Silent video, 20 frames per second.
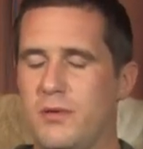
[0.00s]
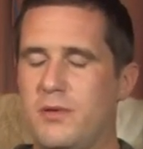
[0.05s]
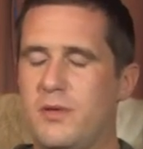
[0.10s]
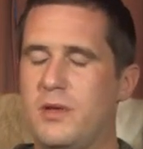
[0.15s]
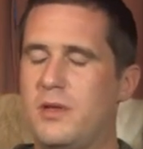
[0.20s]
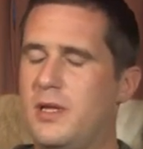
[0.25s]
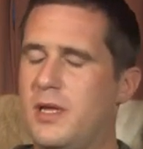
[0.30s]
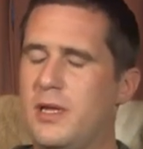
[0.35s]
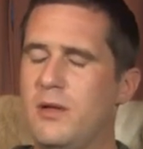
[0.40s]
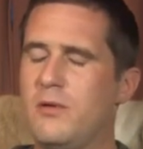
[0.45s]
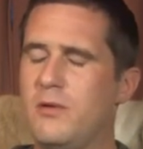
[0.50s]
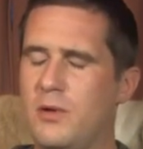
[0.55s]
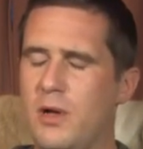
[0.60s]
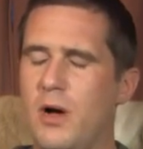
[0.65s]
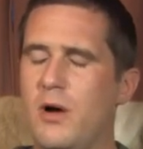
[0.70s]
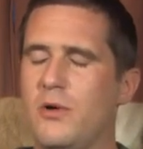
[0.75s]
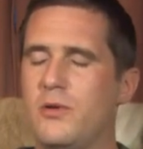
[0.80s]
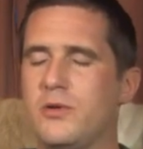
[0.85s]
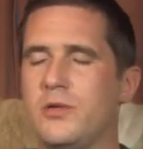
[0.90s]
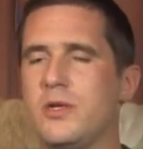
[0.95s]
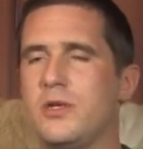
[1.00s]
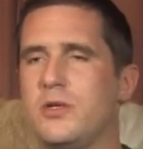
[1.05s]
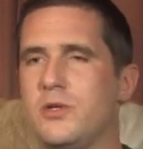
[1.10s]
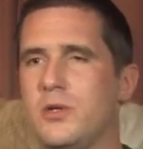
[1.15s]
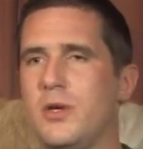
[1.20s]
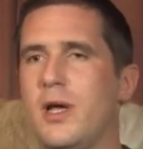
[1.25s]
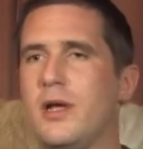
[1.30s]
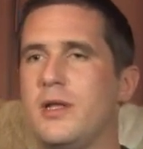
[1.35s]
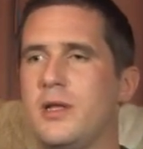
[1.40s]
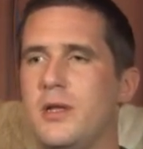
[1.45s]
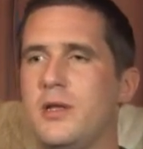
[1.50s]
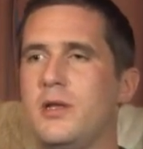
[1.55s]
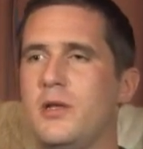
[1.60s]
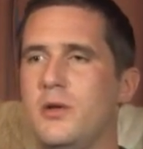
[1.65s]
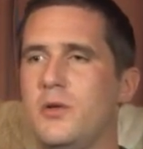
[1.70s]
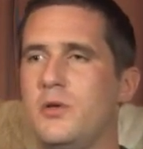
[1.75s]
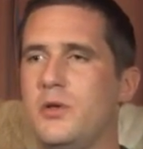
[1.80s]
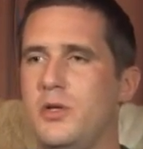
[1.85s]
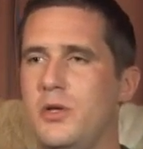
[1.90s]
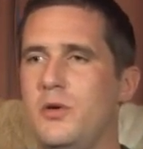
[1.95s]
the deal goes is you get
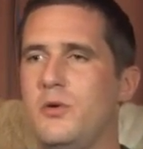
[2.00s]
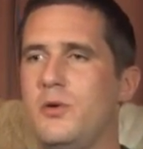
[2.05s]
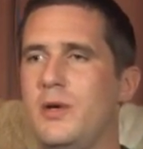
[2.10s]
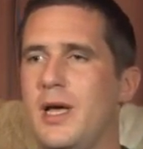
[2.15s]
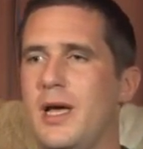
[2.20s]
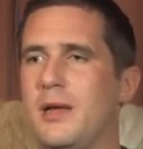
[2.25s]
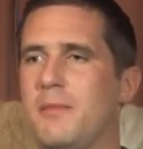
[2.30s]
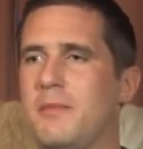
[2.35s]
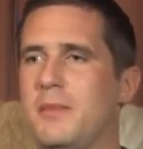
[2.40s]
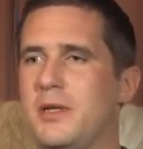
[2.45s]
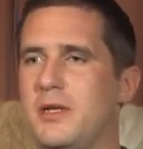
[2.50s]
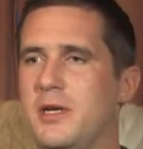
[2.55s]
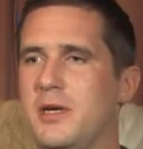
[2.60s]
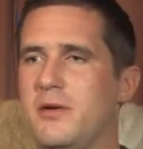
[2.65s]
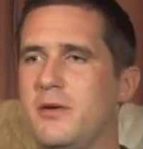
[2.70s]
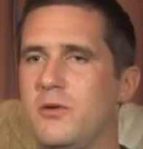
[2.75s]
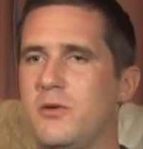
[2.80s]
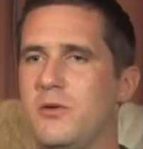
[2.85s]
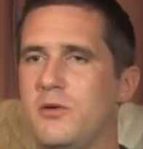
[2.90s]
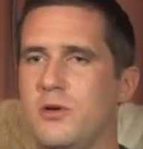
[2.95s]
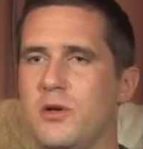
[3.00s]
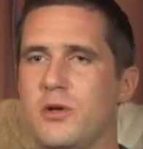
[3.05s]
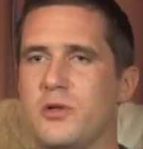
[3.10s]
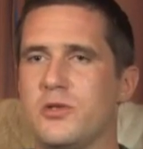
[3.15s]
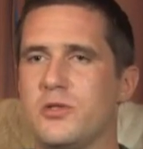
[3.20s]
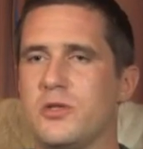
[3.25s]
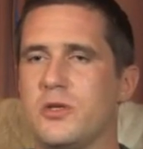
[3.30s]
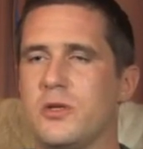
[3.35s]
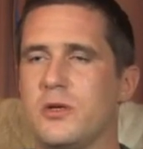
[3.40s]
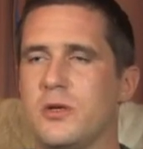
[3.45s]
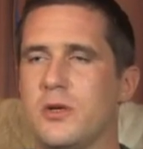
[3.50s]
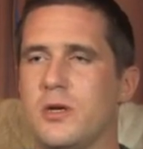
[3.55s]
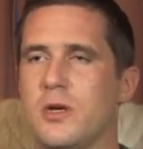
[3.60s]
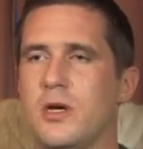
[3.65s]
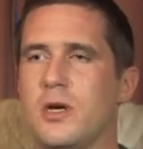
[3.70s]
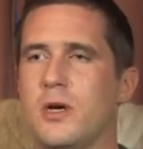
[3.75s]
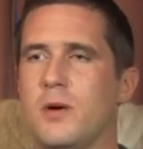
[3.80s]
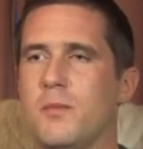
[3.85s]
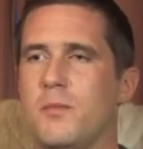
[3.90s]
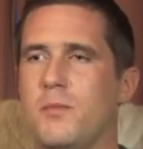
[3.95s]
you you get material goods,
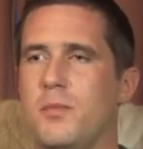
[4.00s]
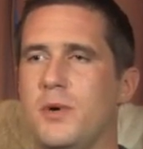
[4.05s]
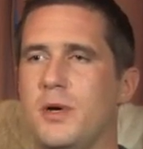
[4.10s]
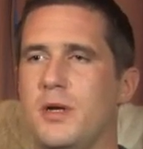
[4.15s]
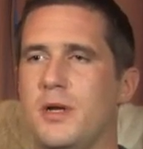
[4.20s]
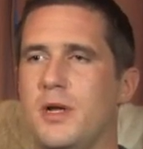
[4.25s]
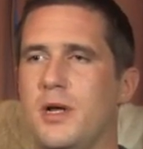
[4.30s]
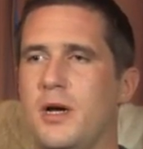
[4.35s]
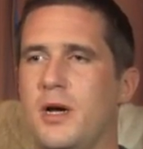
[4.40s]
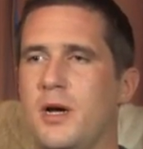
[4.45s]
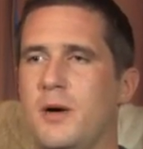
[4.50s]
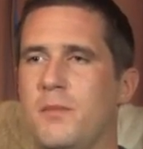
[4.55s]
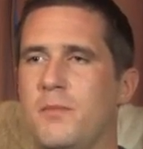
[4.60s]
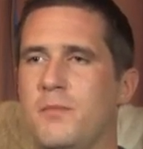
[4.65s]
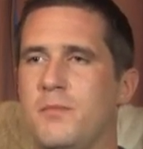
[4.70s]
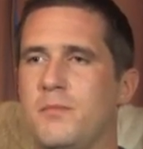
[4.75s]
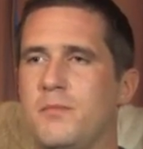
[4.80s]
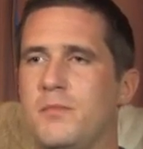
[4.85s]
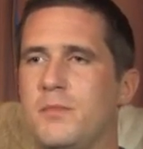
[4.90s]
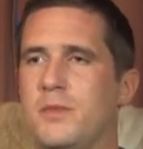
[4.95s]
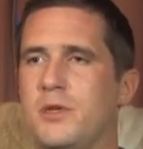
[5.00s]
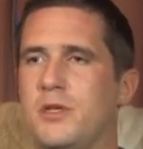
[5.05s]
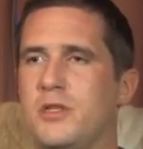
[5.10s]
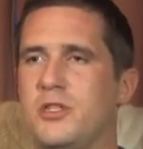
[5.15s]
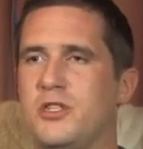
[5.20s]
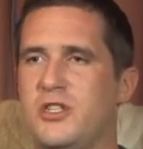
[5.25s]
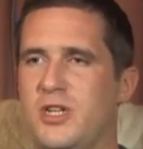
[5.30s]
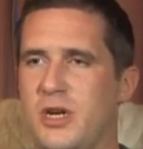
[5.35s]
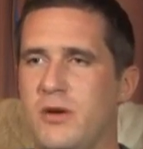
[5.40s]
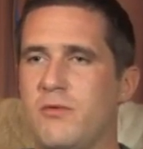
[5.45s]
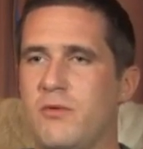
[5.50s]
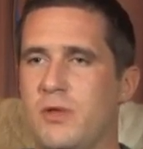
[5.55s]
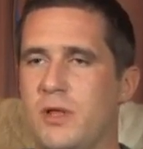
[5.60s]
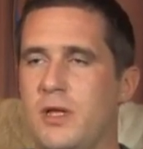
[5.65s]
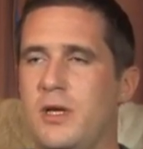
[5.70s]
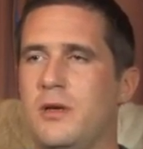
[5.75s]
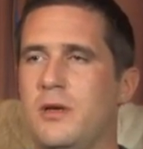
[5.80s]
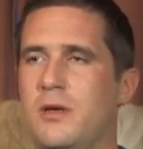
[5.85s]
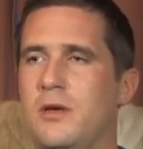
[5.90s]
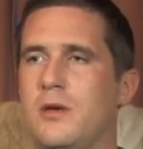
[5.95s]
but um,
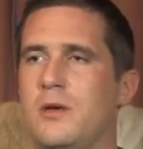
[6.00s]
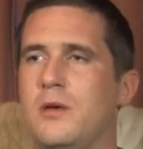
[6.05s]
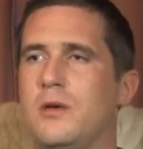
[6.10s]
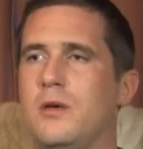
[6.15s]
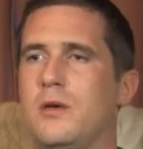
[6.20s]
generally.